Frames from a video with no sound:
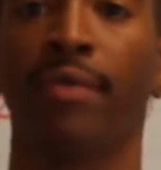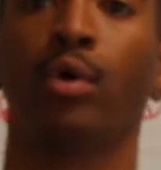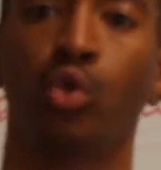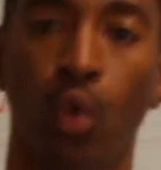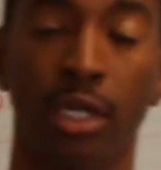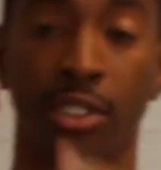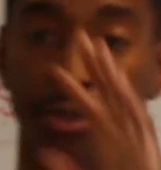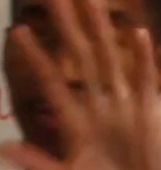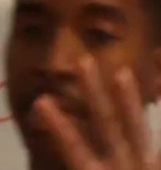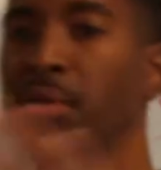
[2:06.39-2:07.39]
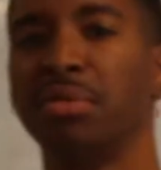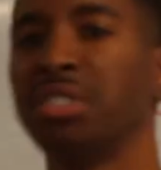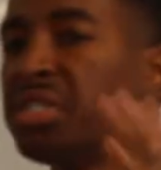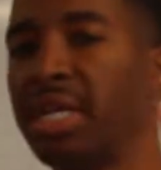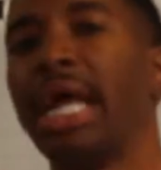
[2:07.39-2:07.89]
of those questions for you,
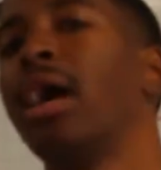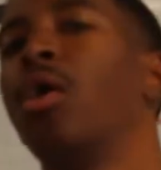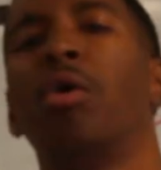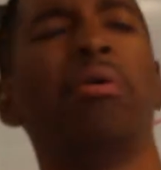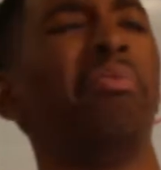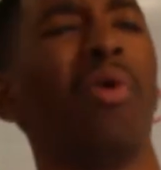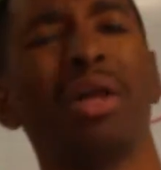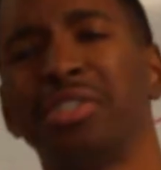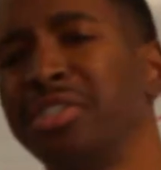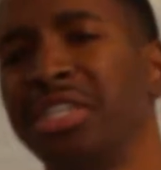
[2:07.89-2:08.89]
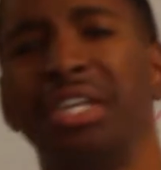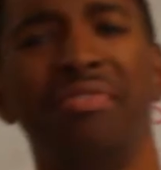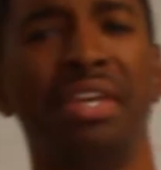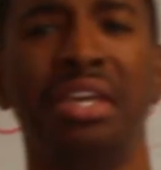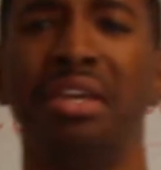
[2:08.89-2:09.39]
just sit at home watching
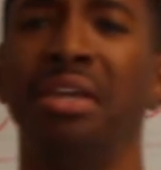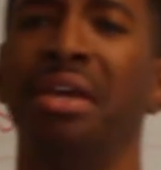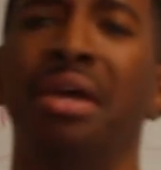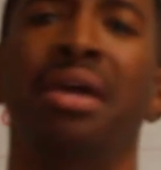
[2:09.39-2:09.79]
TV,